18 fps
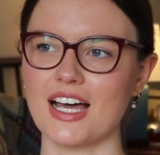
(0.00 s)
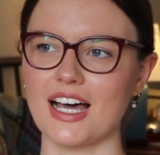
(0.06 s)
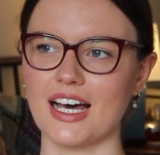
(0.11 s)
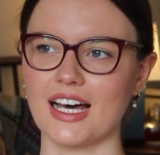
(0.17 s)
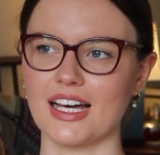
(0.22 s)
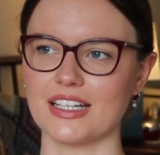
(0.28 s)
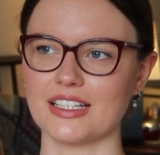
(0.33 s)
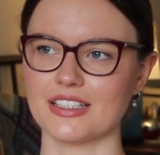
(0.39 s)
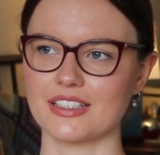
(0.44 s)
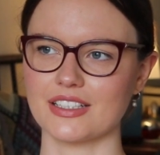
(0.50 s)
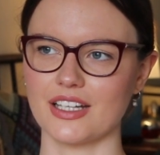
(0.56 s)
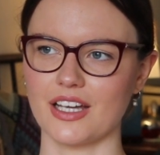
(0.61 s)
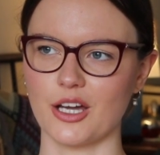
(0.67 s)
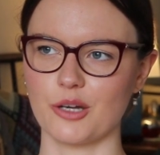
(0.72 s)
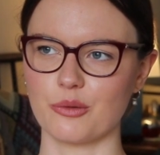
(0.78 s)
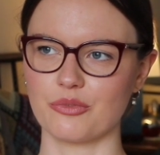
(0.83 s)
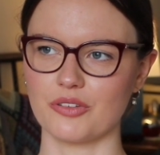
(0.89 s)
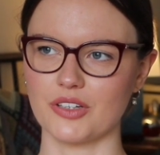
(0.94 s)
and
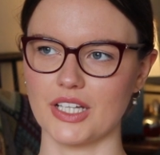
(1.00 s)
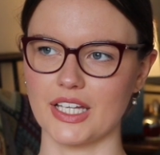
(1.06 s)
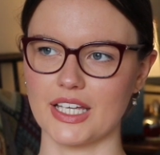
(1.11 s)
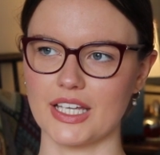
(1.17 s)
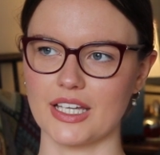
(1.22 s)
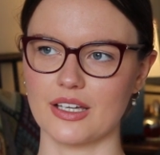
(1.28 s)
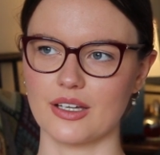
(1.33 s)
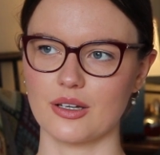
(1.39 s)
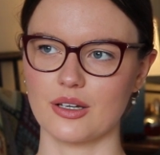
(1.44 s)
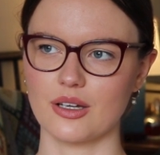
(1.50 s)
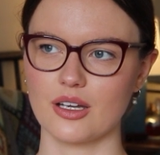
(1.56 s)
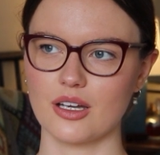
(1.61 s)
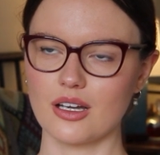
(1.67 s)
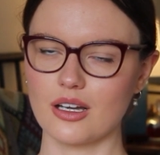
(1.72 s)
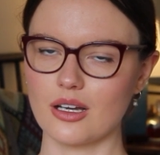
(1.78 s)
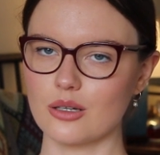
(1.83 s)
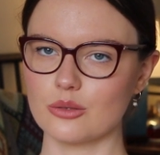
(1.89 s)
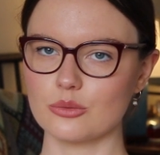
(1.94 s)
hopefully
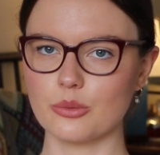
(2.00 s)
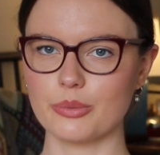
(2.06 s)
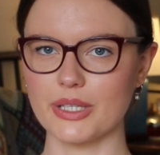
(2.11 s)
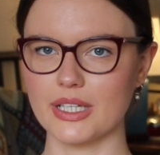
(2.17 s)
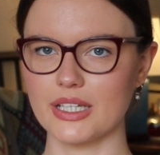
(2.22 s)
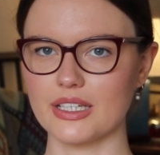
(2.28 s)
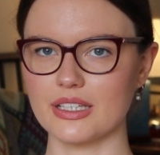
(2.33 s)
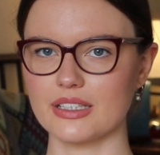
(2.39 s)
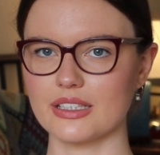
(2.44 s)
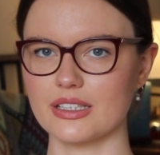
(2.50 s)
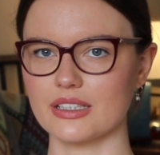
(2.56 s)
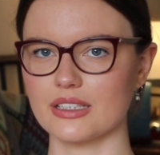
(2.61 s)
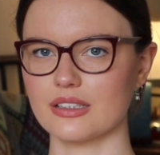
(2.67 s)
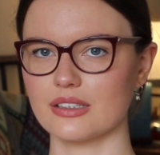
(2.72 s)
will be